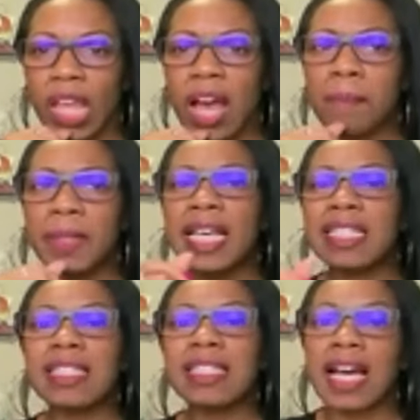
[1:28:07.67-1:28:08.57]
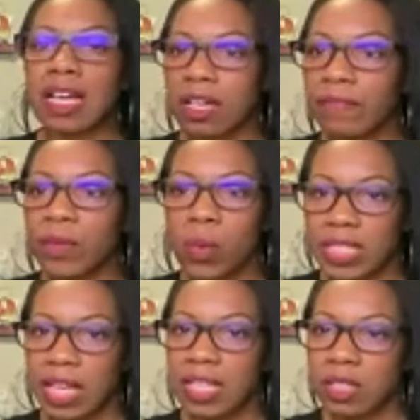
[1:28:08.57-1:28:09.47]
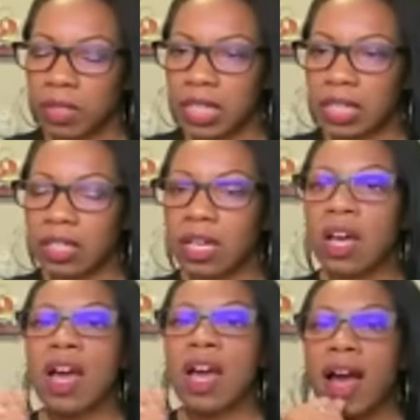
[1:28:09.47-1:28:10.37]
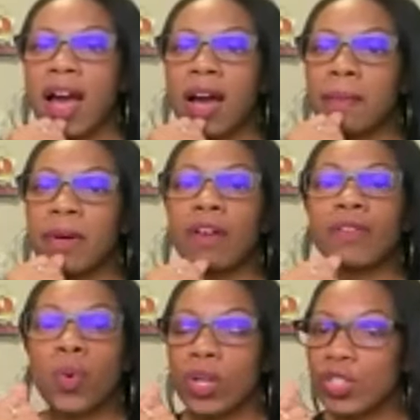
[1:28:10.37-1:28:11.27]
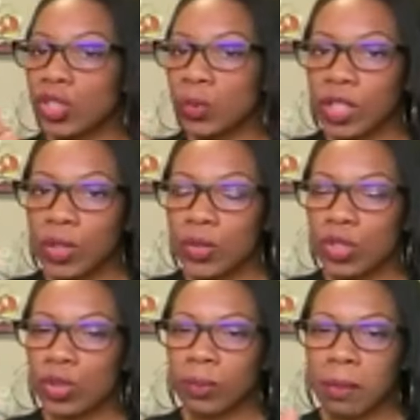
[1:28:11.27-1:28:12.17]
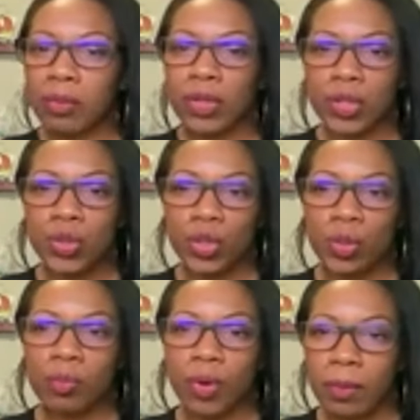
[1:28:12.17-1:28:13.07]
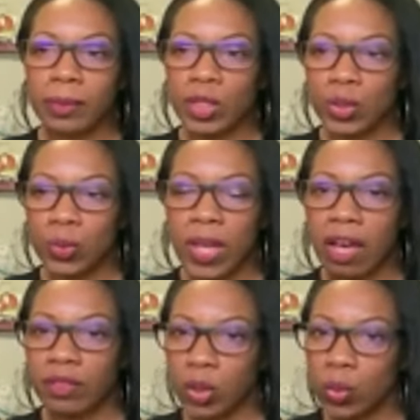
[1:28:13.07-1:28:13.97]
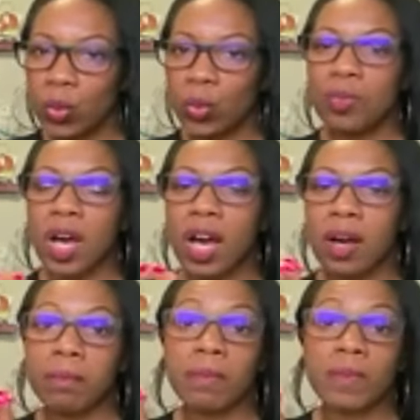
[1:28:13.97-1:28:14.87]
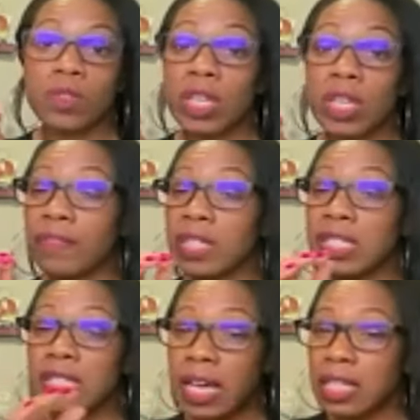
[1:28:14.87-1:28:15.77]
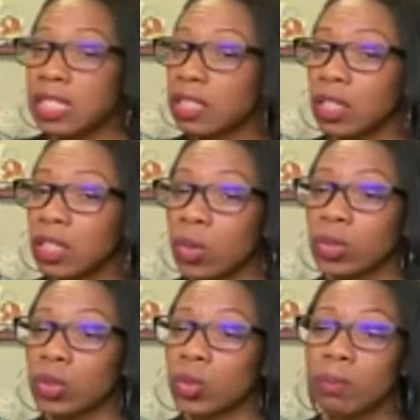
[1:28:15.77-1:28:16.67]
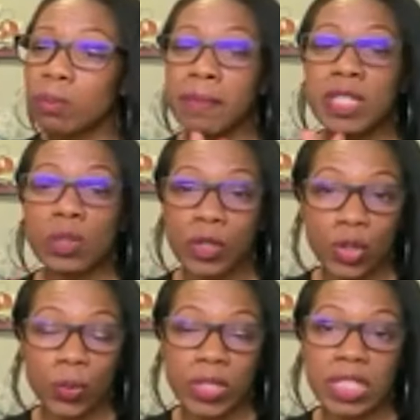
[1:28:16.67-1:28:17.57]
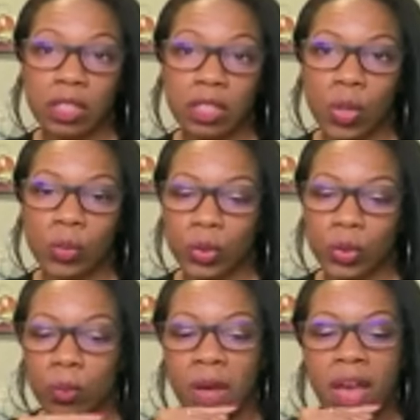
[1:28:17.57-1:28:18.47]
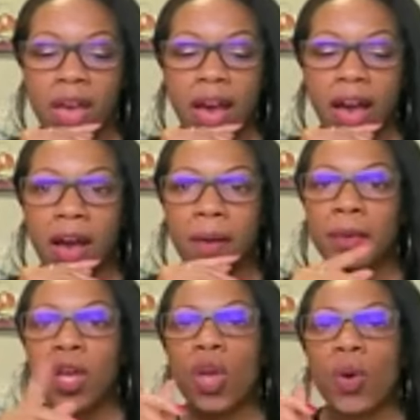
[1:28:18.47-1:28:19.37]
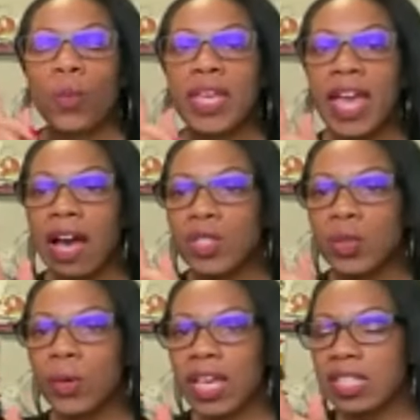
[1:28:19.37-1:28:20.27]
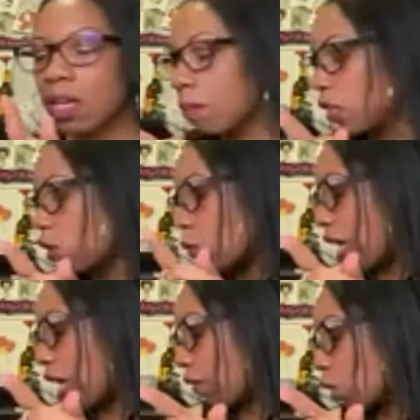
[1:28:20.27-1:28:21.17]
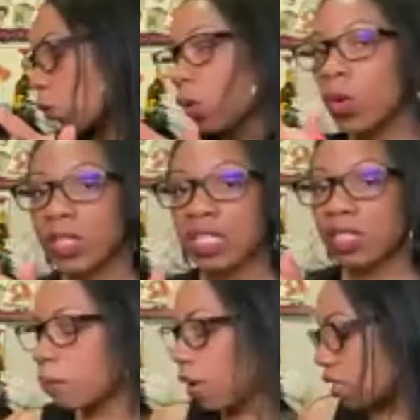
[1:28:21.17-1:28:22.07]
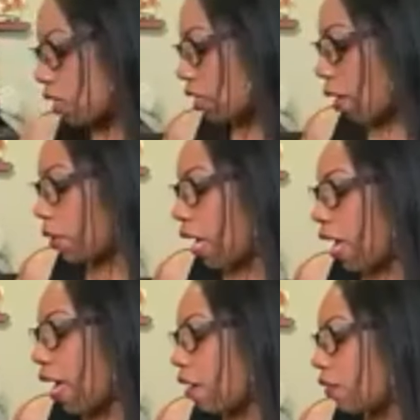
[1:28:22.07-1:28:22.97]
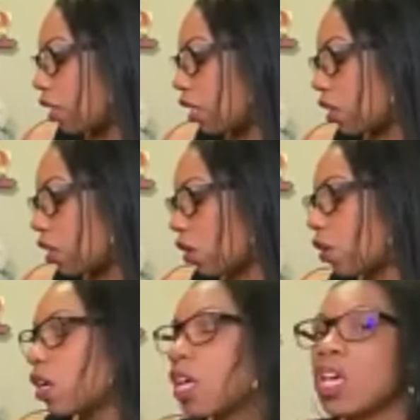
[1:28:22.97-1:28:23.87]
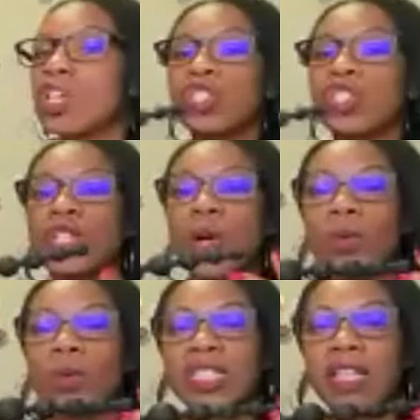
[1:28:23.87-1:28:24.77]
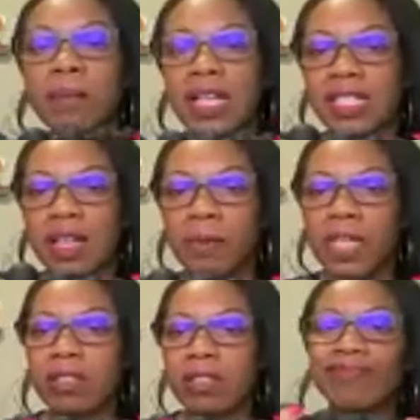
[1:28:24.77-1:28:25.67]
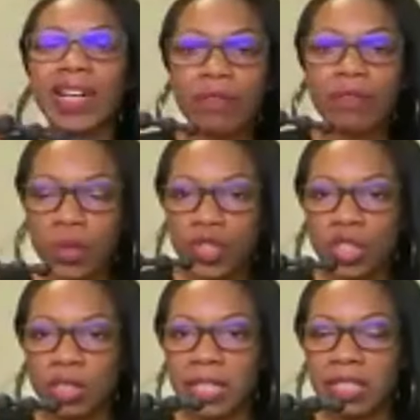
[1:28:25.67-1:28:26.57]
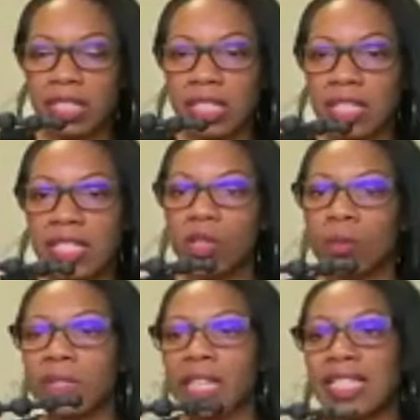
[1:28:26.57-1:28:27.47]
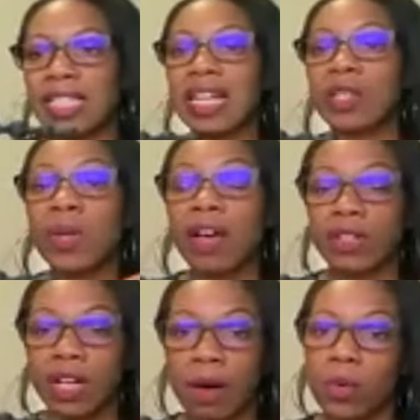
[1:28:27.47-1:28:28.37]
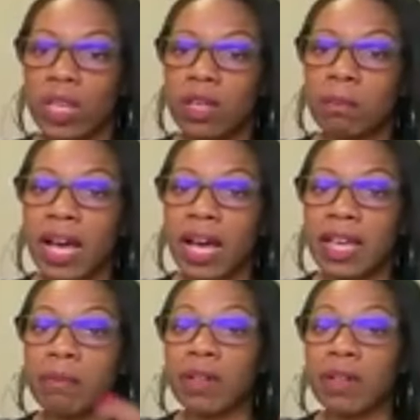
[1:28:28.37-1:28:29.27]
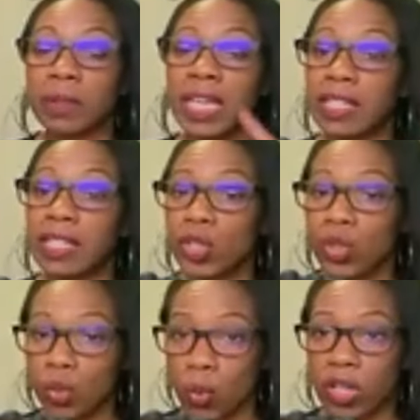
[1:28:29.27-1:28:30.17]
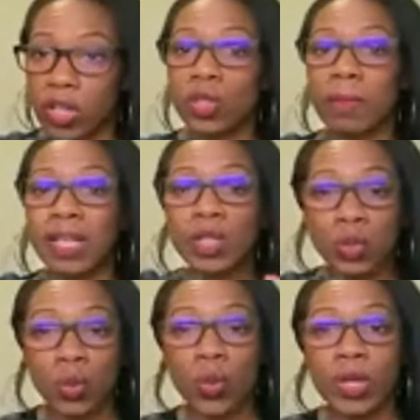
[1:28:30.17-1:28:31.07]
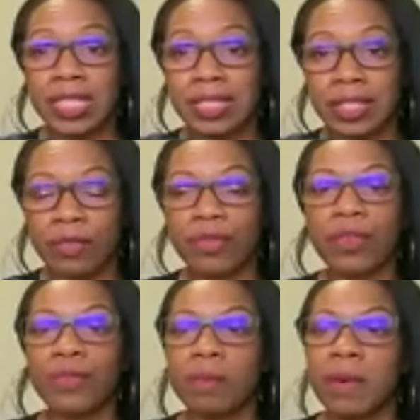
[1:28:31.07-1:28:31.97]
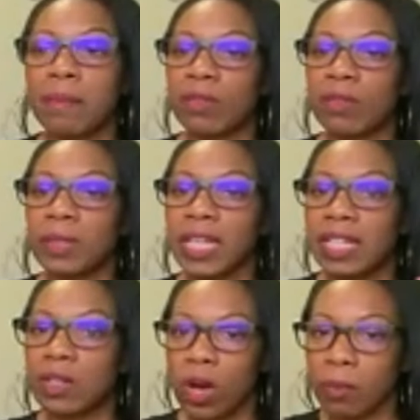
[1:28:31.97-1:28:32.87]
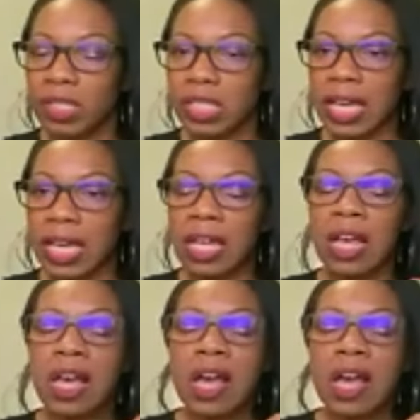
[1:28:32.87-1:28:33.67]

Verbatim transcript: Um, because it's not, of course, as big. Um, of course, you want to usually, when I'm pretty sure you probably do have lube. Um, if it's not a silicone lube, maybe switch to a silicone lube. Um, we have a toy, as I mentioned, we have a toy called Step by Step, and I have it here. So step by step is unfortunately being discontinued. But like I said, I do have a couple in my Bedroom Kandi store. So my store is different from my Bedroom Kandi website.